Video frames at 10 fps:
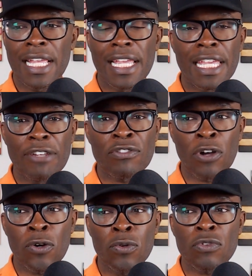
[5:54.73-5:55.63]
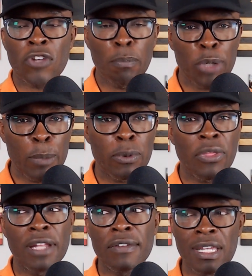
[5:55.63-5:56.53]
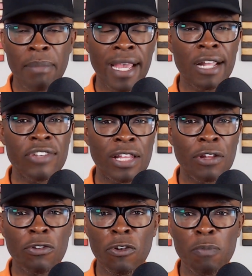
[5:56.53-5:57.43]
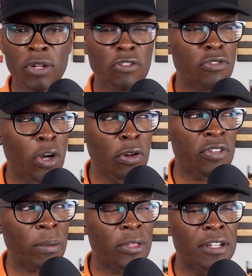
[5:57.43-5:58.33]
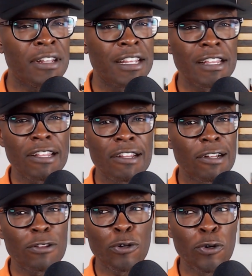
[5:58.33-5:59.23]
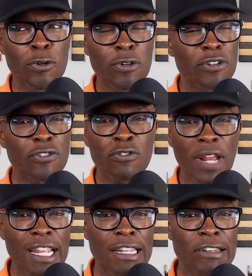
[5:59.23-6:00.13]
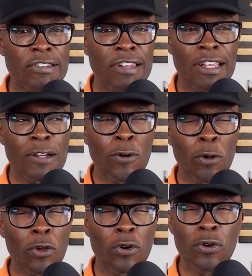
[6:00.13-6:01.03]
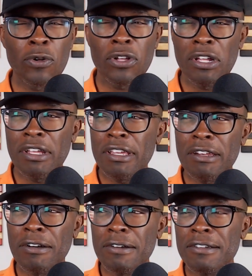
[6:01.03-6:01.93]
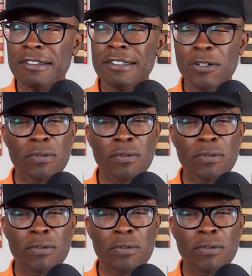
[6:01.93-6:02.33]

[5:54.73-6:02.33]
He showed some people that did MAGA challenges, but did you notice something a little strange or a little, you know, a little